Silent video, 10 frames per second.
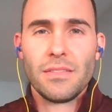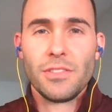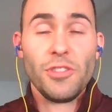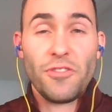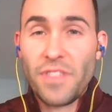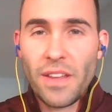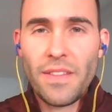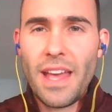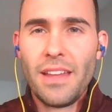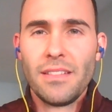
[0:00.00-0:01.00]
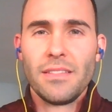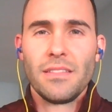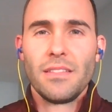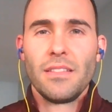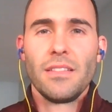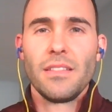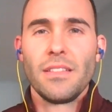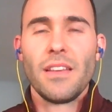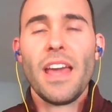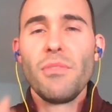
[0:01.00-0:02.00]
Do you feel that?
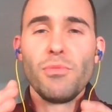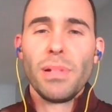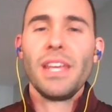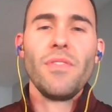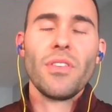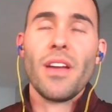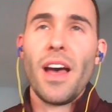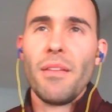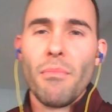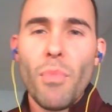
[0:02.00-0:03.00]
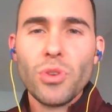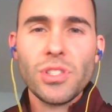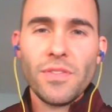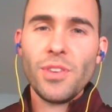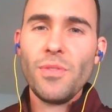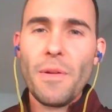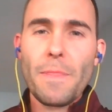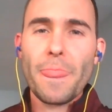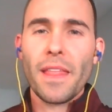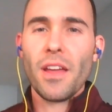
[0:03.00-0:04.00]
And believe it or not, most of you
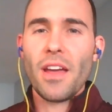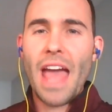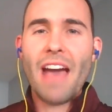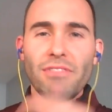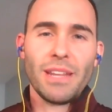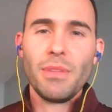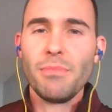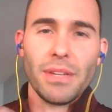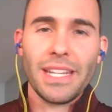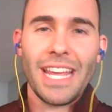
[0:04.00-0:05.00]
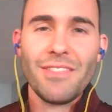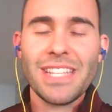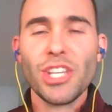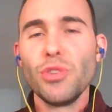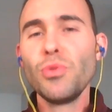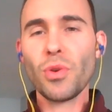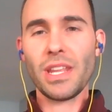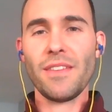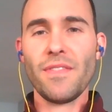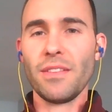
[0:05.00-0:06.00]
have limiting beliefs that you
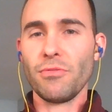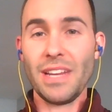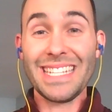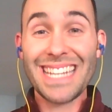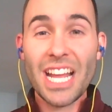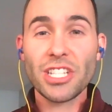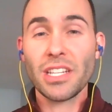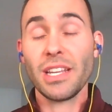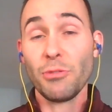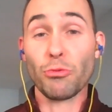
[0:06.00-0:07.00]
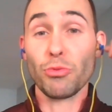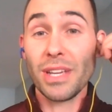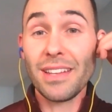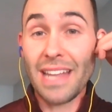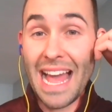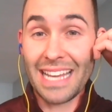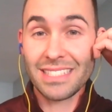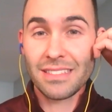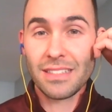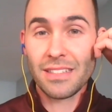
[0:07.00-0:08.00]
don't even intentionally realize,
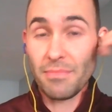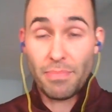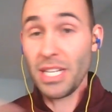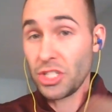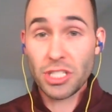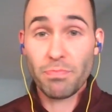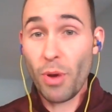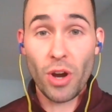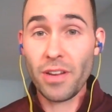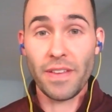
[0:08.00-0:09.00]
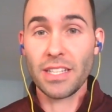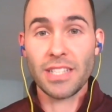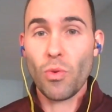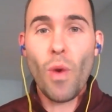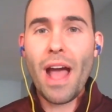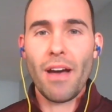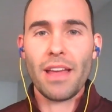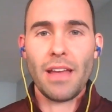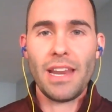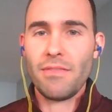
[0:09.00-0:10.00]
but it's just part of it. It's like, wow, I
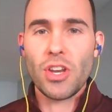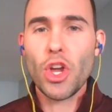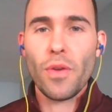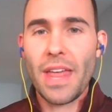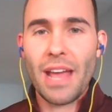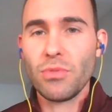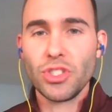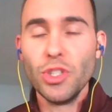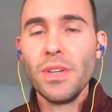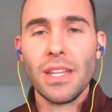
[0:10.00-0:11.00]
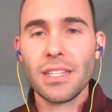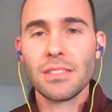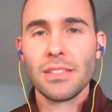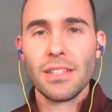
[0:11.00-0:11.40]
didn't even know that I was doing this.